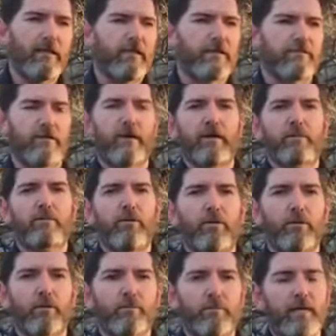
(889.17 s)
it's very
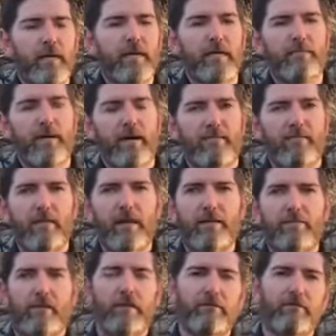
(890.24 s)
important to me, my
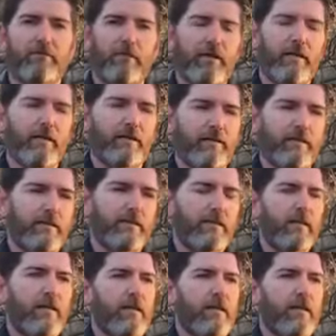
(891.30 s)
family, friends.